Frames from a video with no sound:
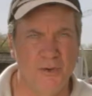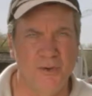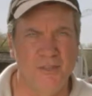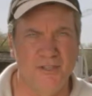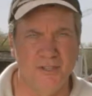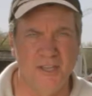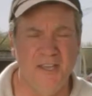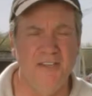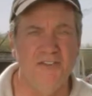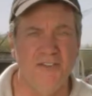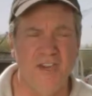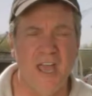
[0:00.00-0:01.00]
to the seed
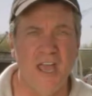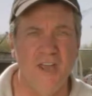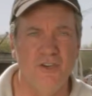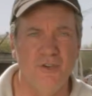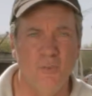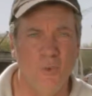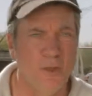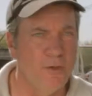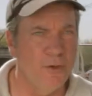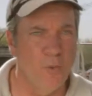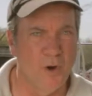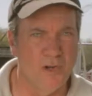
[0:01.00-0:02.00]
stage, whether
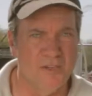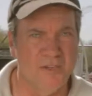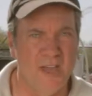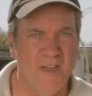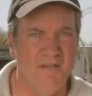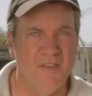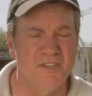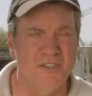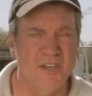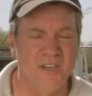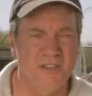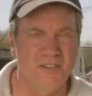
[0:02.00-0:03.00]
you want to save the
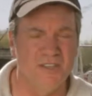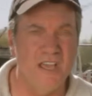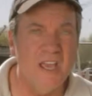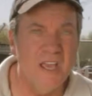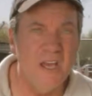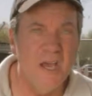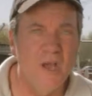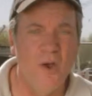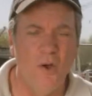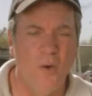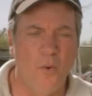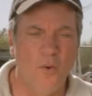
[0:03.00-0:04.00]
seed
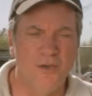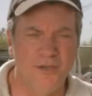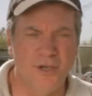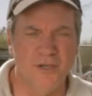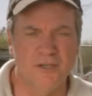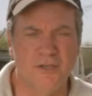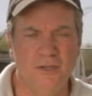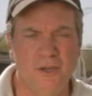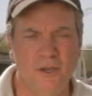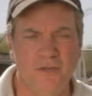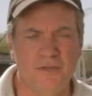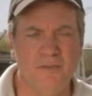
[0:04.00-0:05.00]
or just
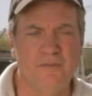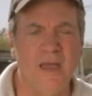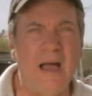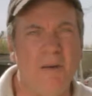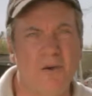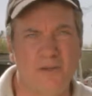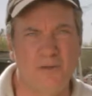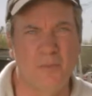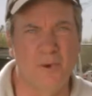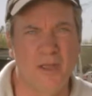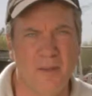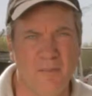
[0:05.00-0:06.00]
use the flowers to
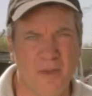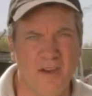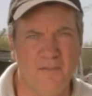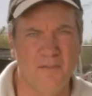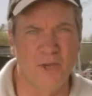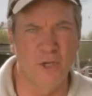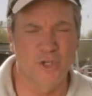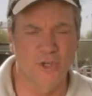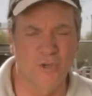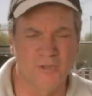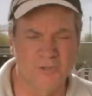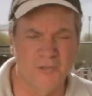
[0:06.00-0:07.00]
bring in
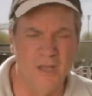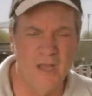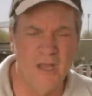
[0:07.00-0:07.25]
beneficials.